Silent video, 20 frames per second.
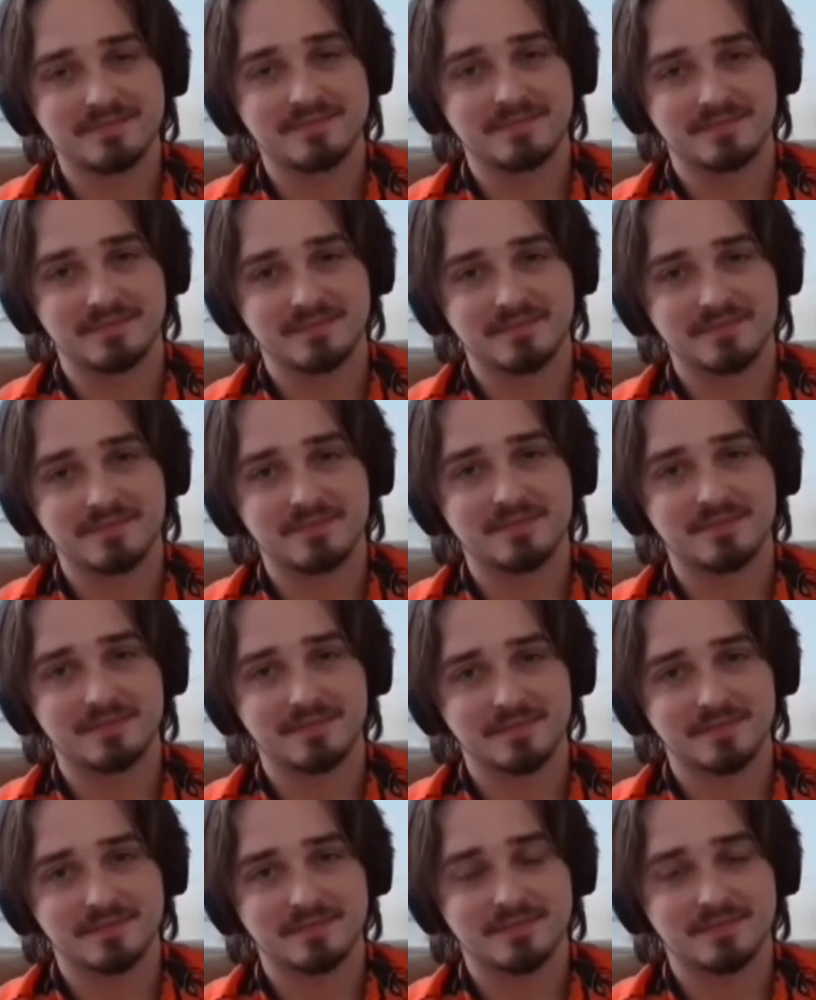
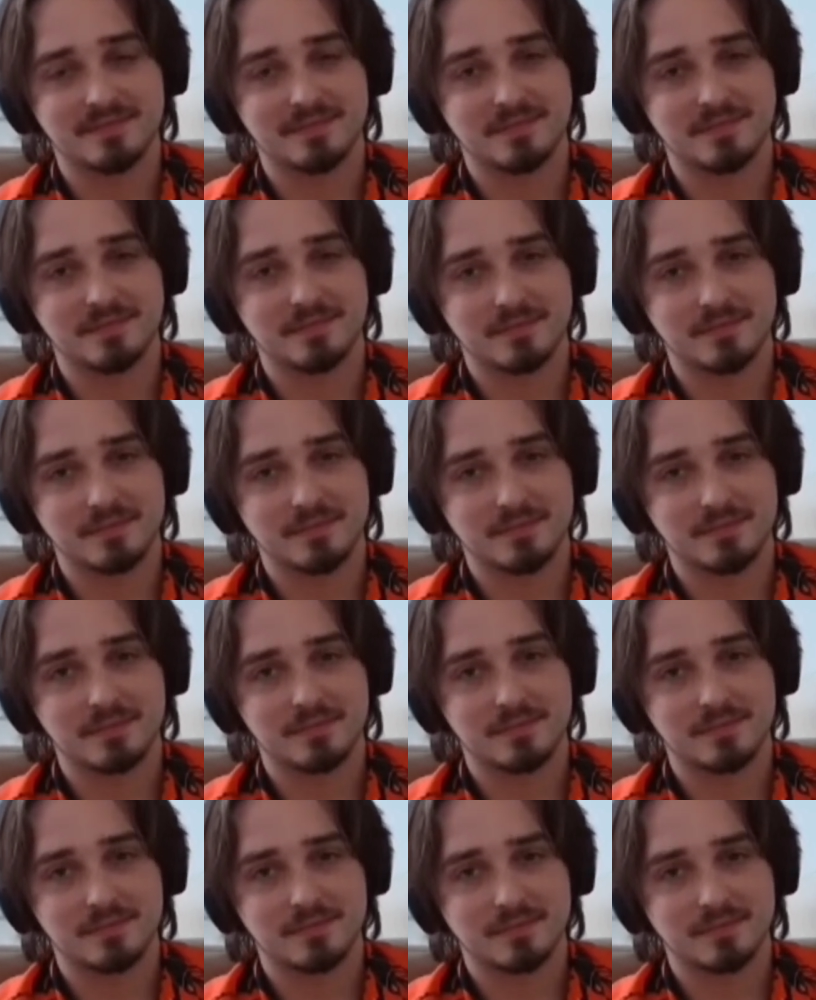
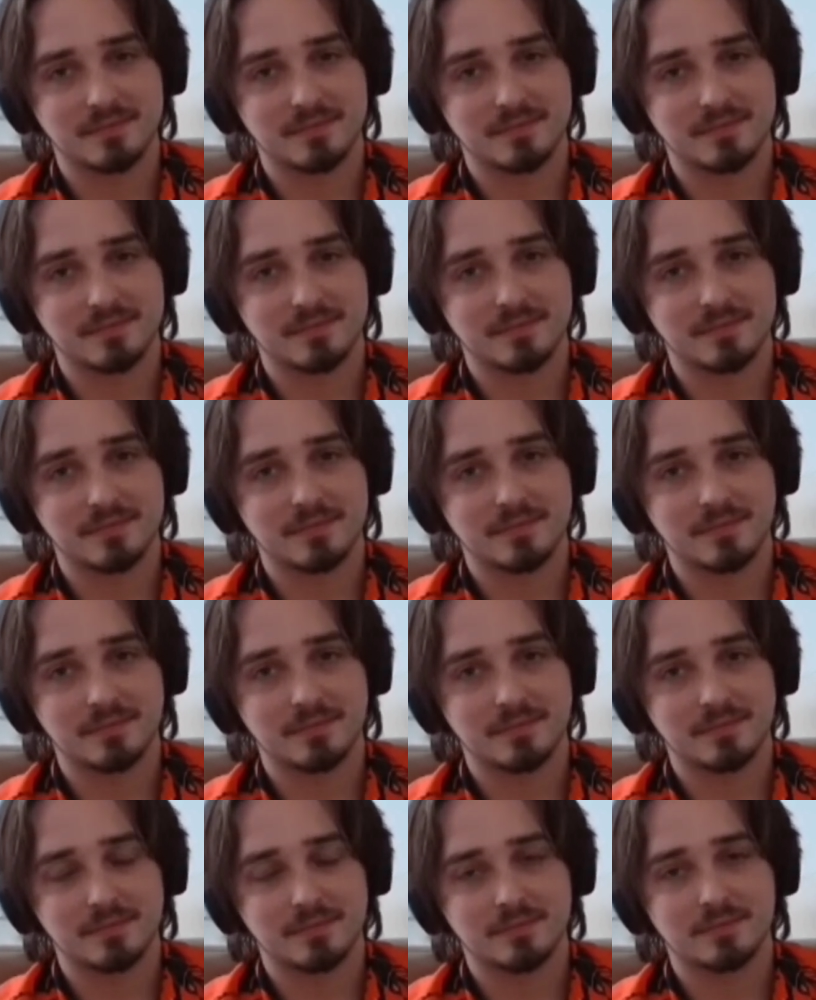
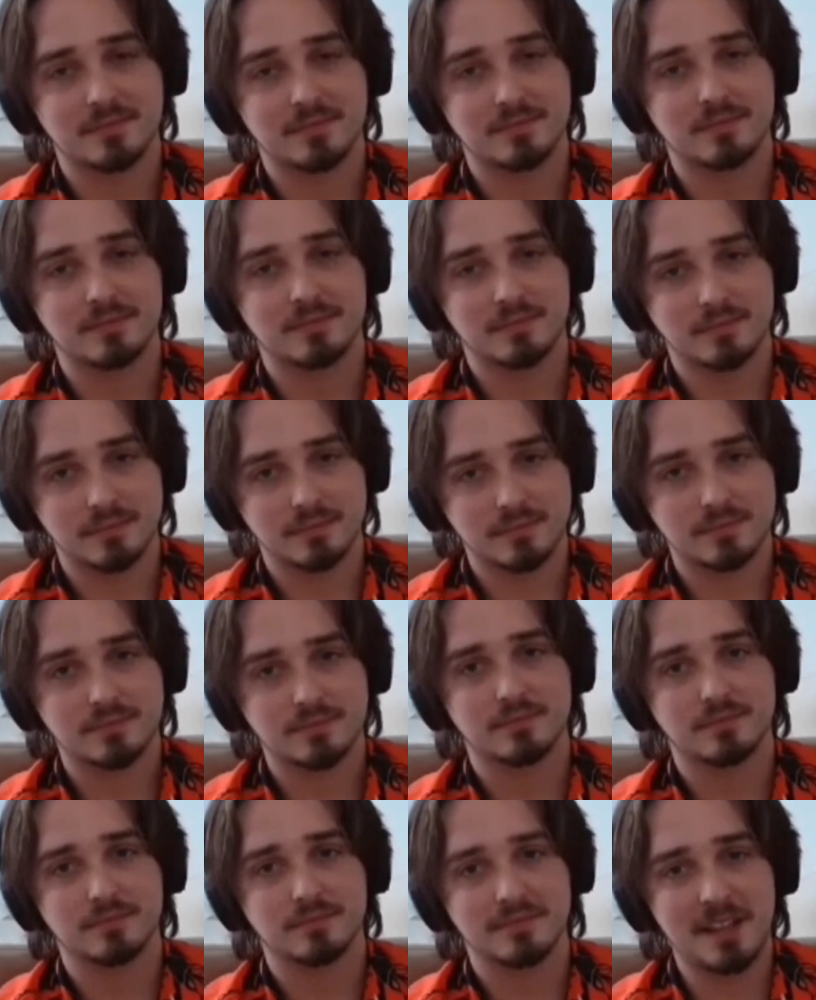
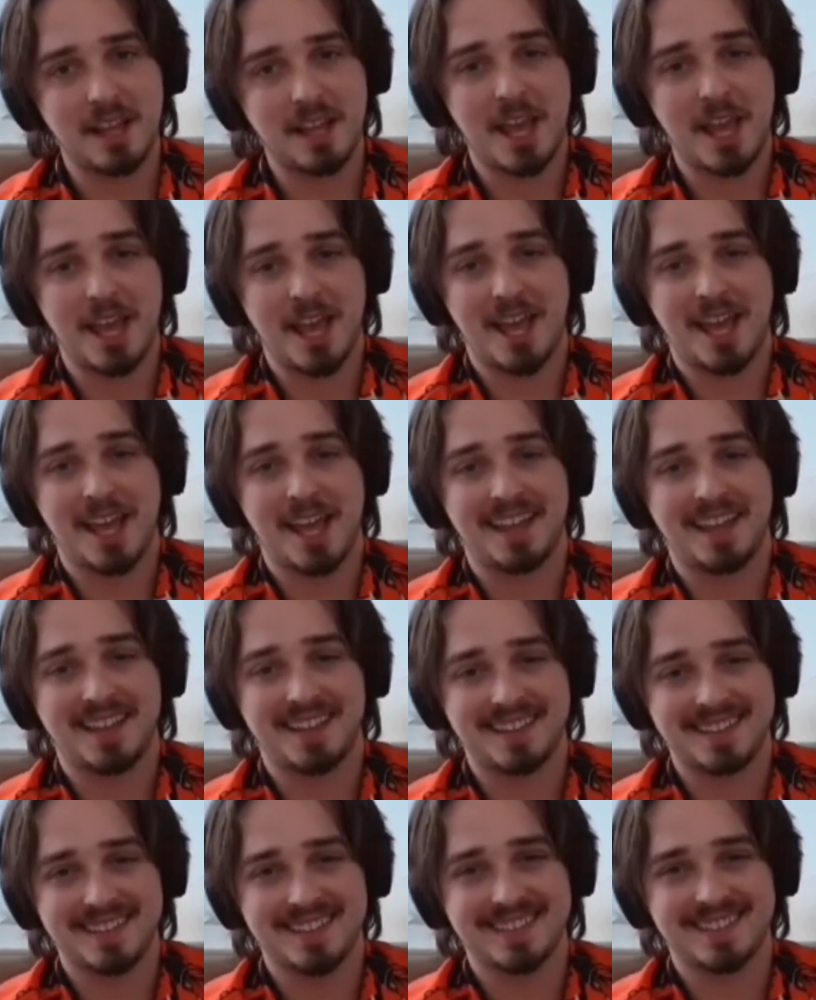
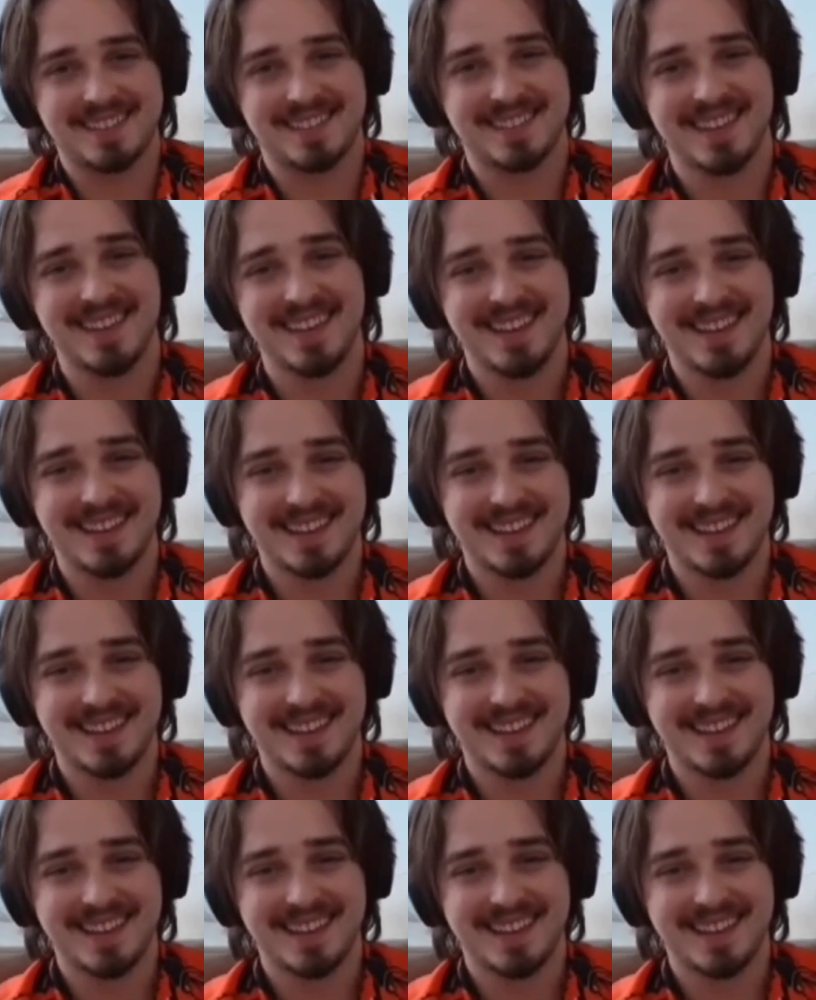No words are spoken by the person on screen.